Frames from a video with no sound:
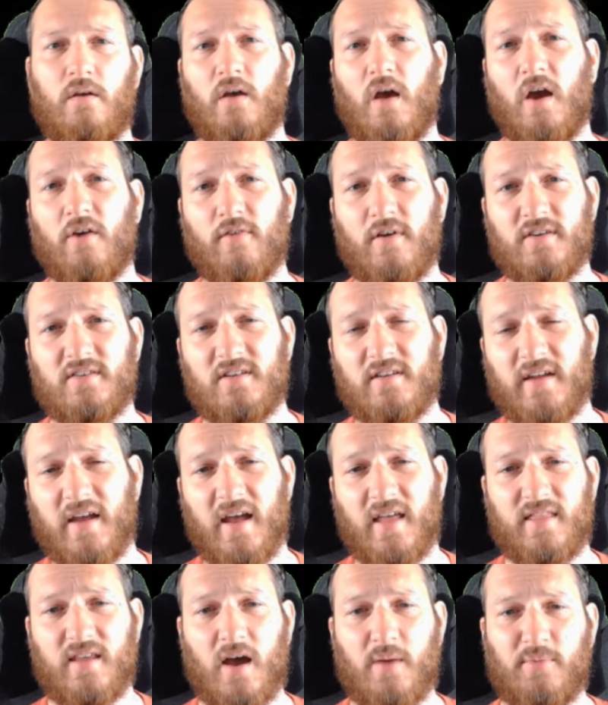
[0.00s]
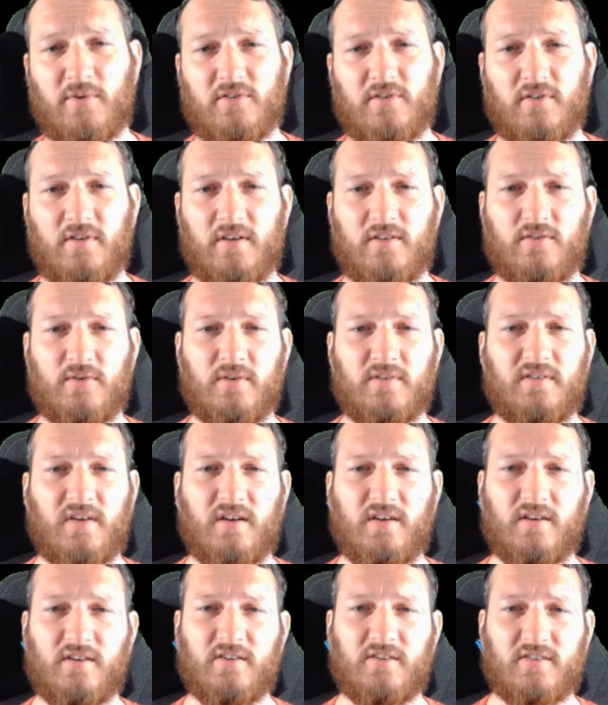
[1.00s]
I recently had the opportunity to
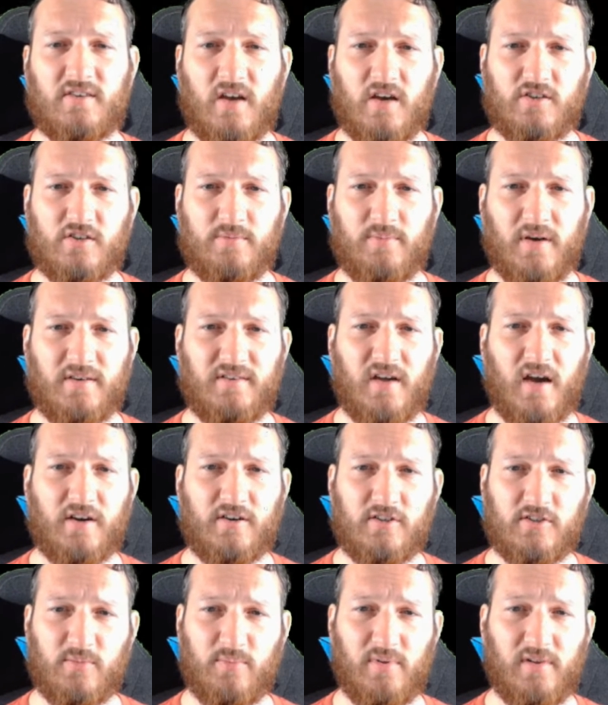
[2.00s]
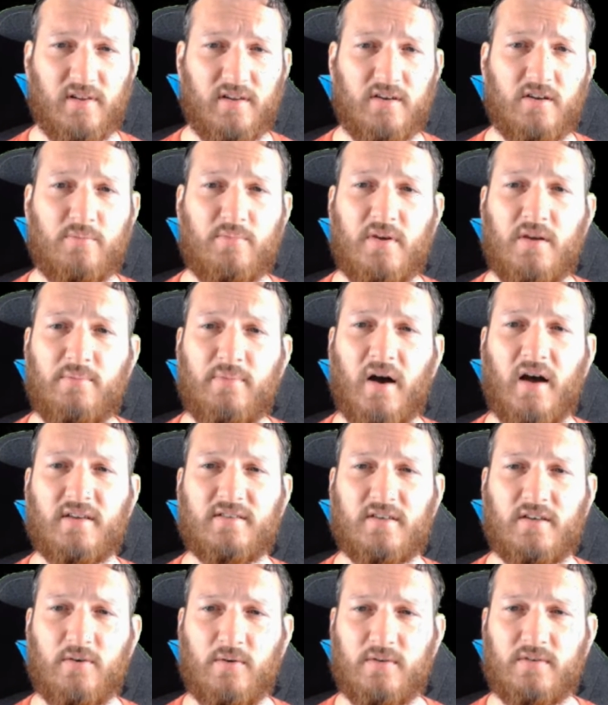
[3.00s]
attend a discussion by Doctors Belinda P,
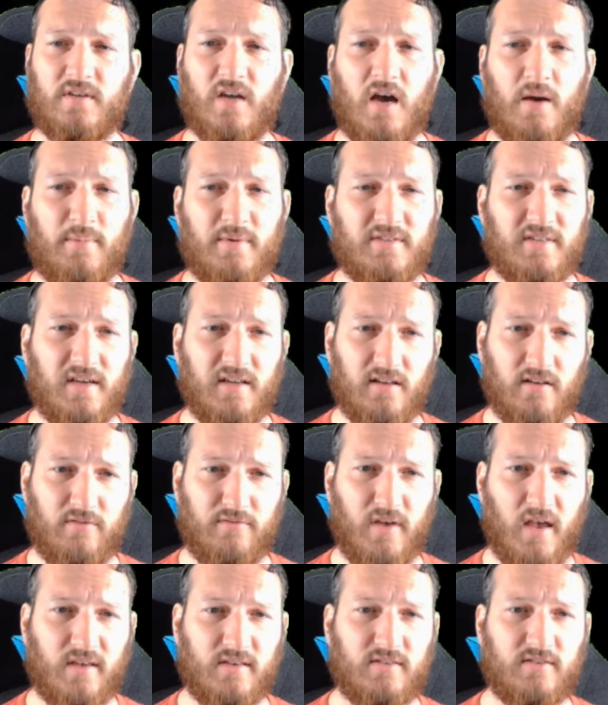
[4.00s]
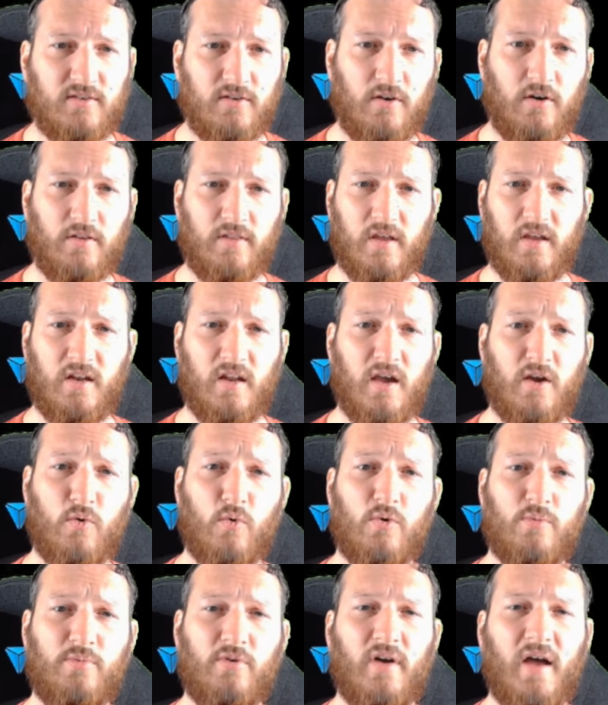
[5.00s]
Boscoe and Thomas A, LaVeist on the
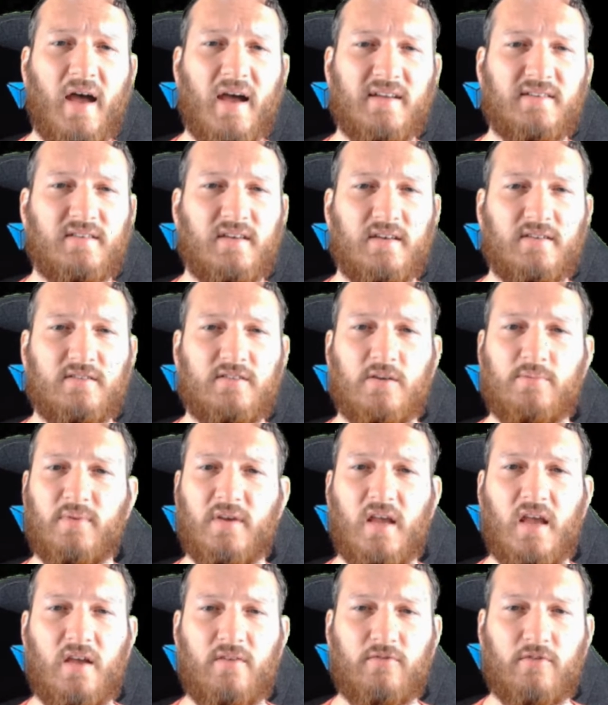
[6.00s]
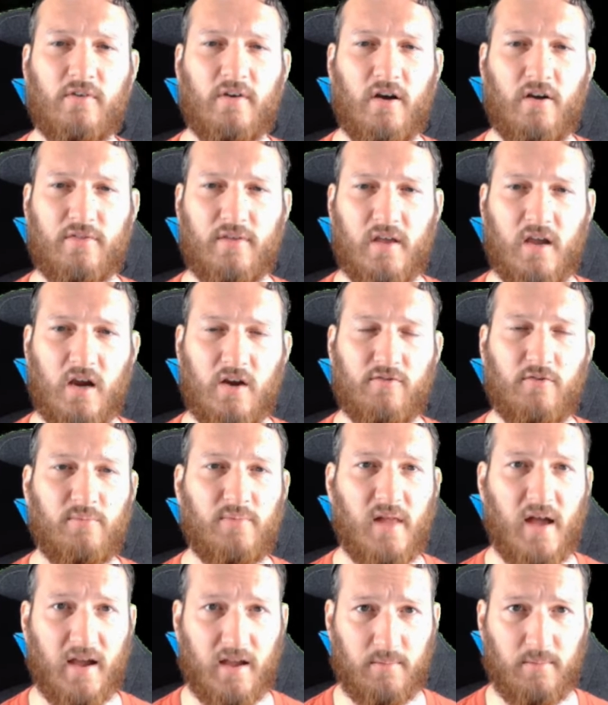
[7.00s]
inequitable access to behavioral health care for
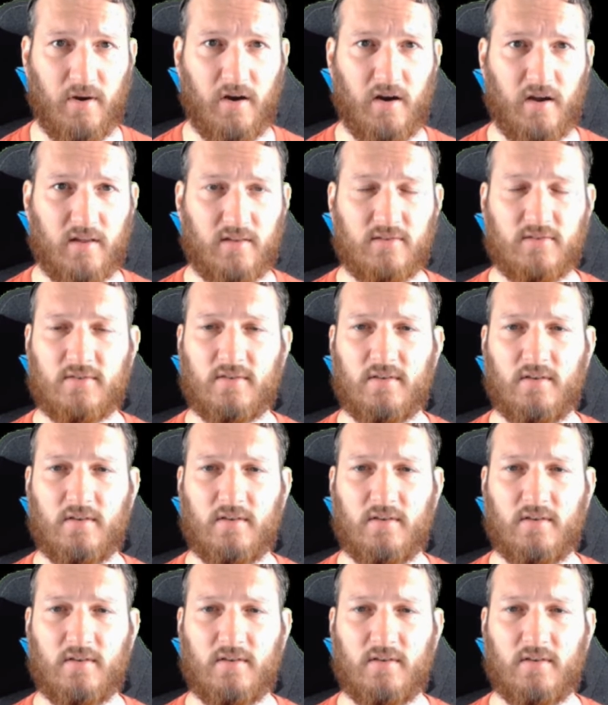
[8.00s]
Black Americans.